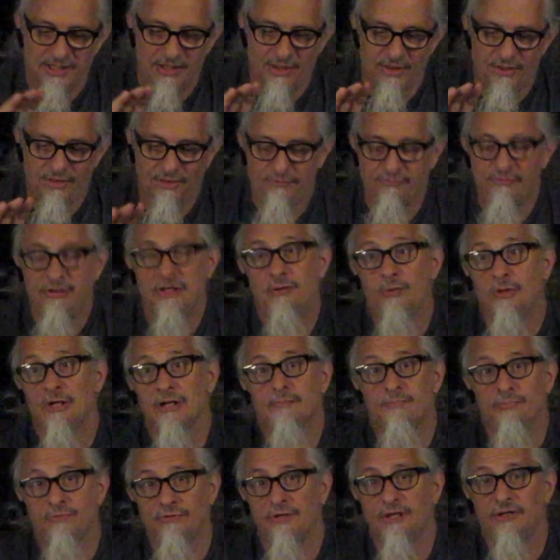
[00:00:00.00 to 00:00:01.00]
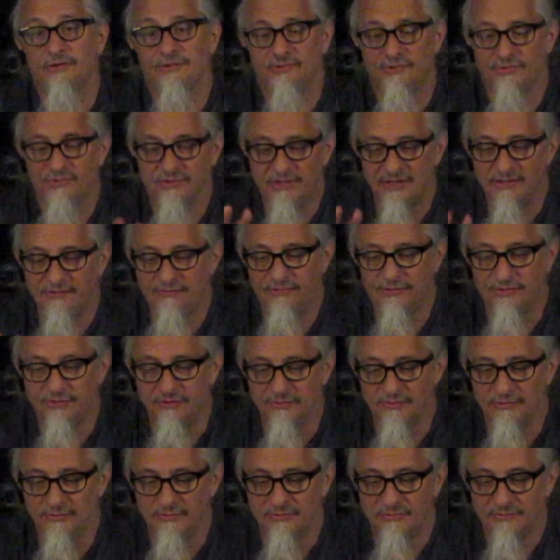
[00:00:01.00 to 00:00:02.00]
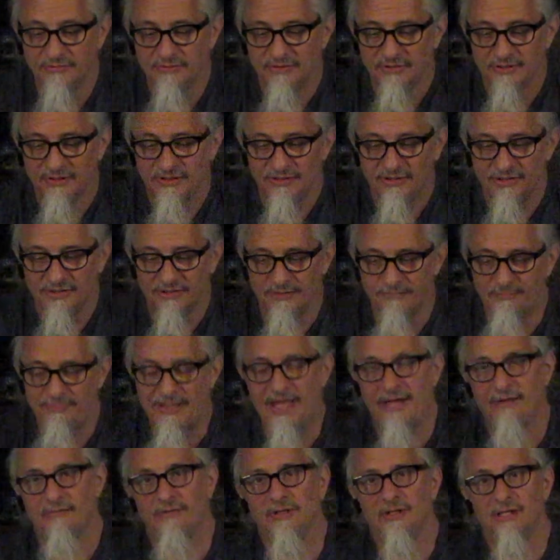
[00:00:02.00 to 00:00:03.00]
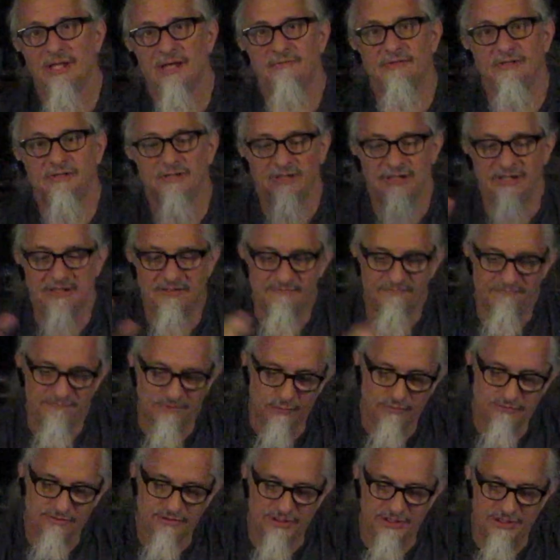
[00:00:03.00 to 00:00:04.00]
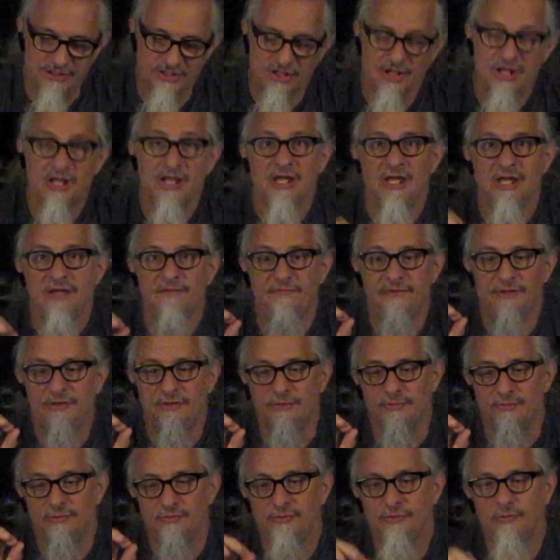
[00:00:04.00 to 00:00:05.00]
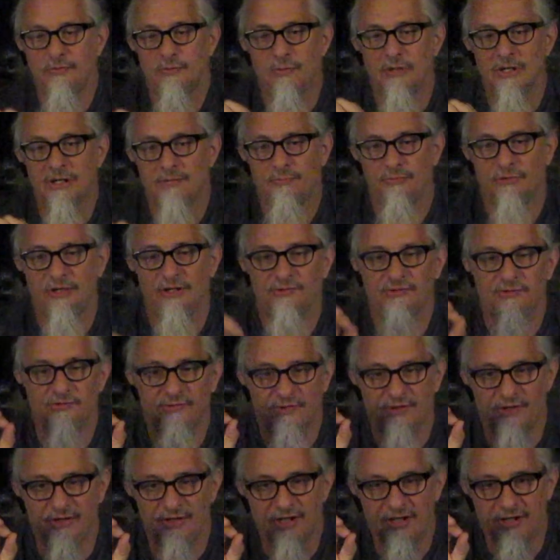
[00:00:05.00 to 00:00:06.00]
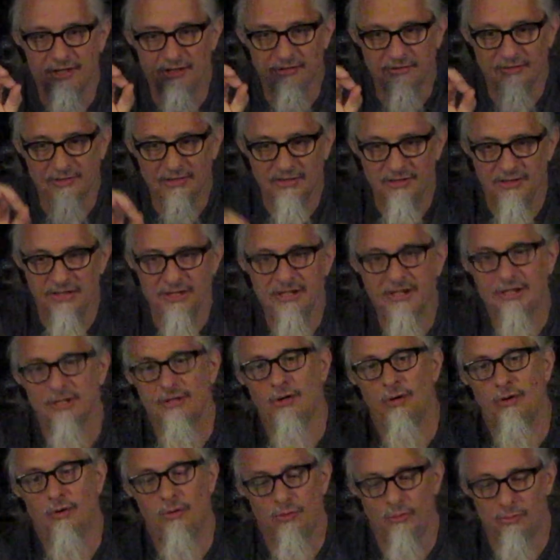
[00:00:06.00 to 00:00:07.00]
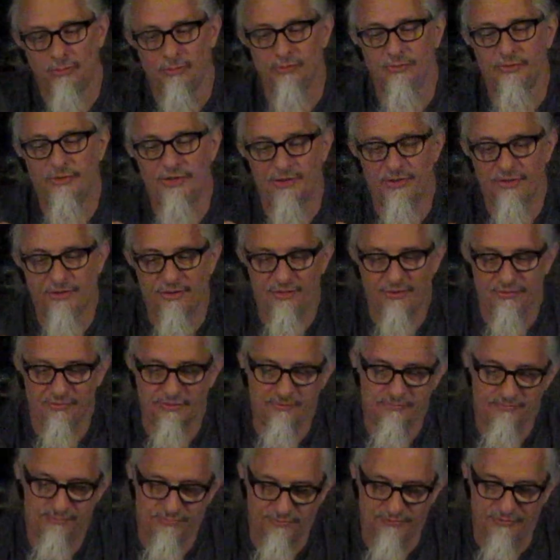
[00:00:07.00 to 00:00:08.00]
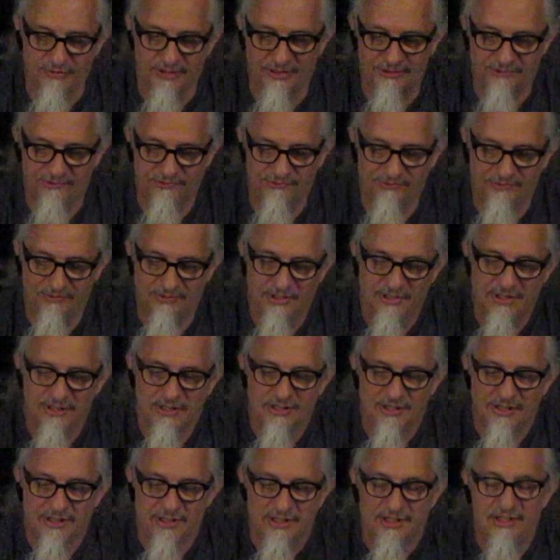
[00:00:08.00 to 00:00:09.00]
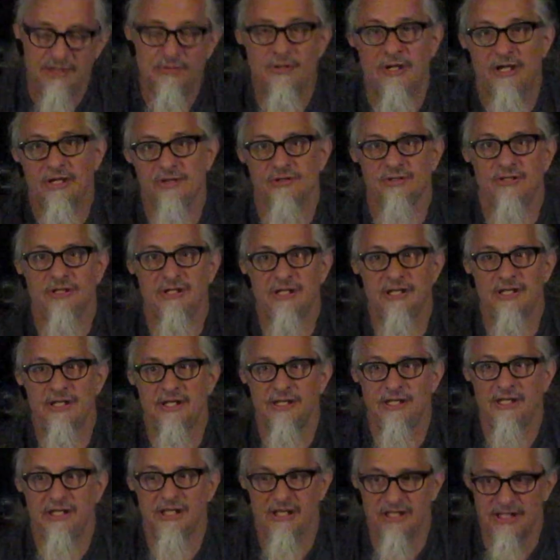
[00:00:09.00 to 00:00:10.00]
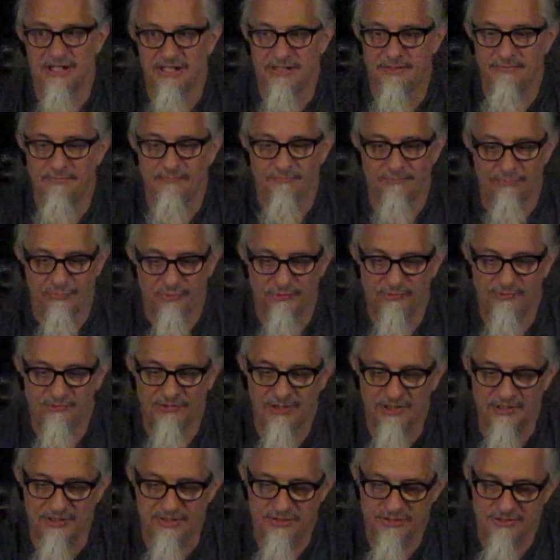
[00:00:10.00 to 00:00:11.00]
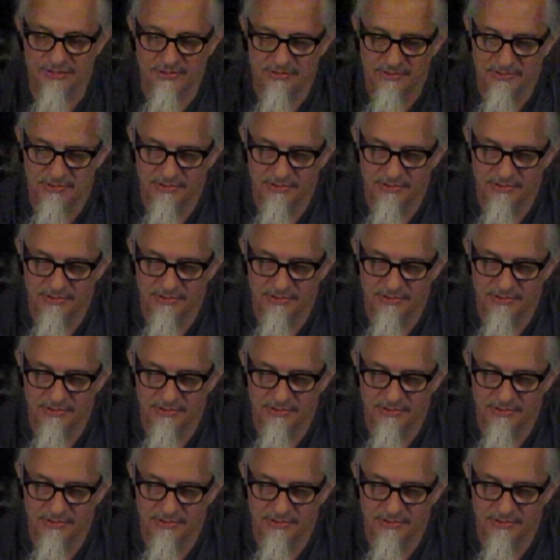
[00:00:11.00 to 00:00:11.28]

3 quick presses gives you the battery level in voltage. If you do 2 quick presses and then click and hold the 3rd press, you actually get it in percentage.